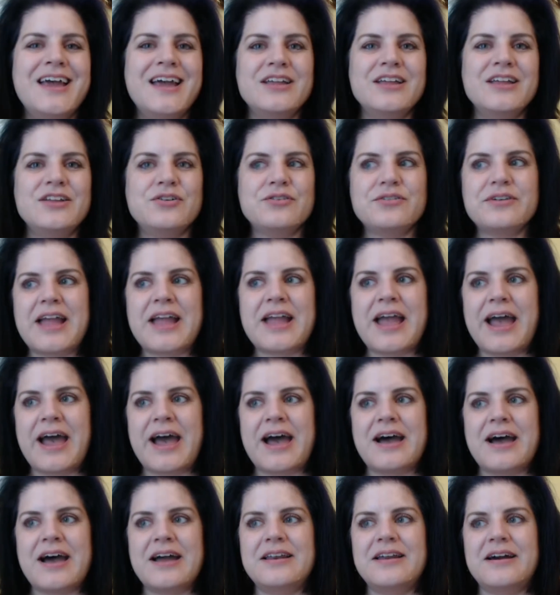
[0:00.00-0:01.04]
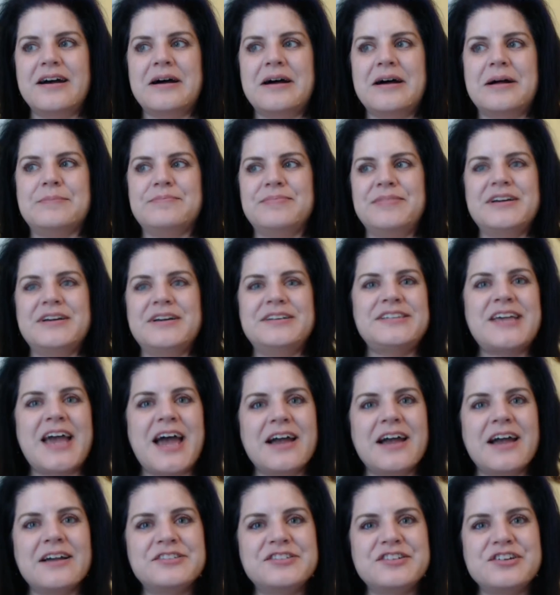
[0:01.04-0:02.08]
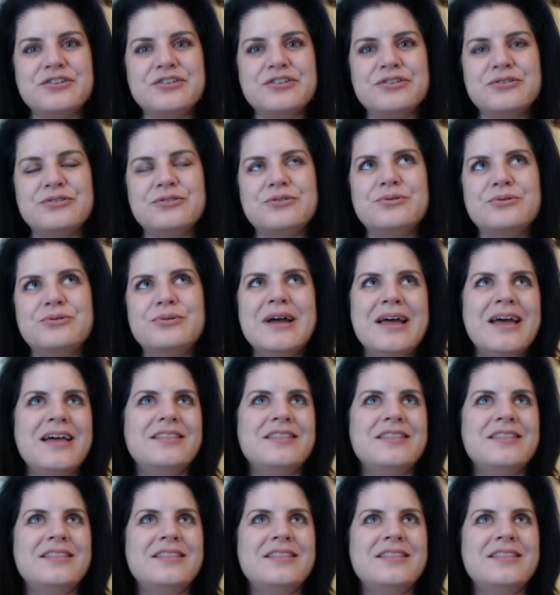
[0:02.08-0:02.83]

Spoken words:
your cat attacks you.